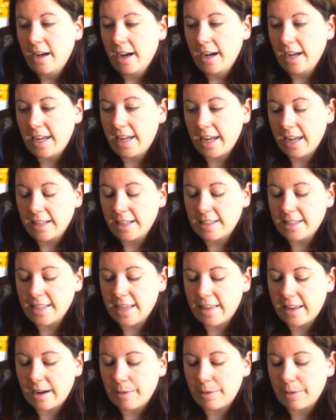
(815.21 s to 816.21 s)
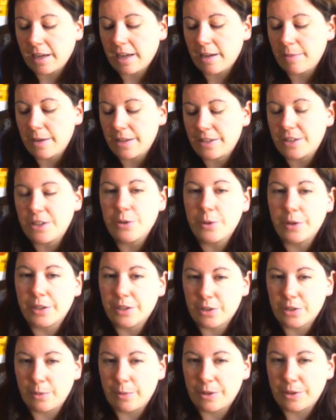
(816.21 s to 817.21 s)
I can't say that I'm going to commit to doing
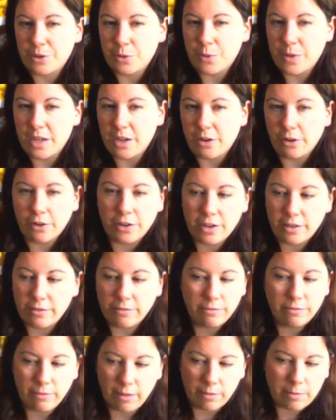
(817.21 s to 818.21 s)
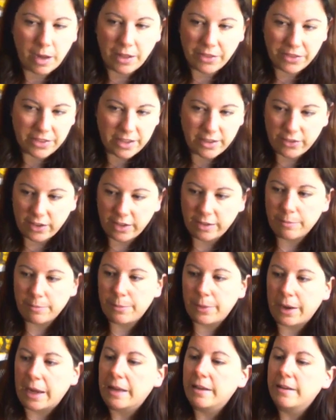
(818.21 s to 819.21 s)
so much a week or a month even,
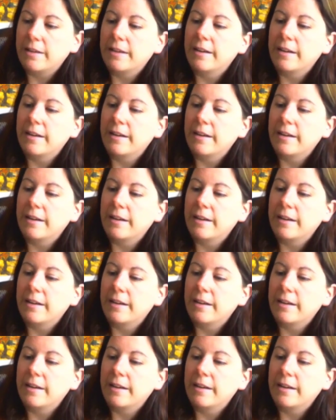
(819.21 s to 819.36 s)
but